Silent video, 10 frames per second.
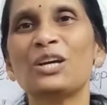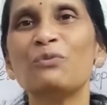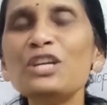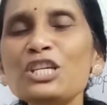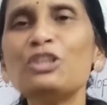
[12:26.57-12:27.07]

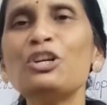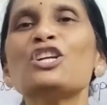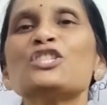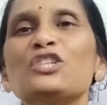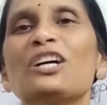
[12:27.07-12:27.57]
We should
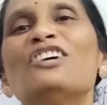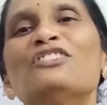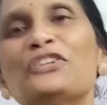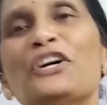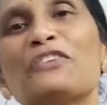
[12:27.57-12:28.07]
also
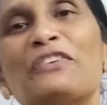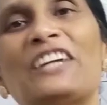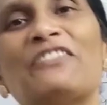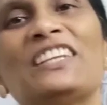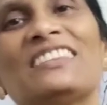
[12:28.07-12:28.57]
come
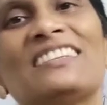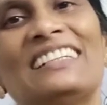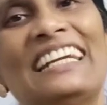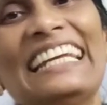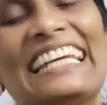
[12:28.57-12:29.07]
forward with the
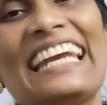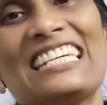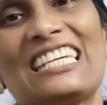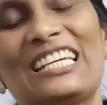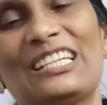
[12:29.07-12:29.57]

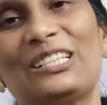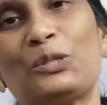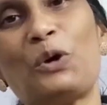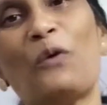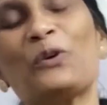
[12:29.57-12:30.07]
dedication
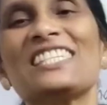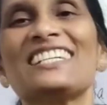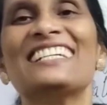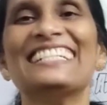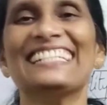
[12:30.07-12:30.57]
to our
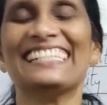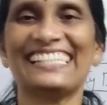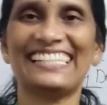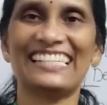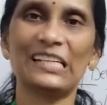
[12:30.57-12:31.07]

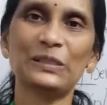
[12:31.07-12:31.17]
studies.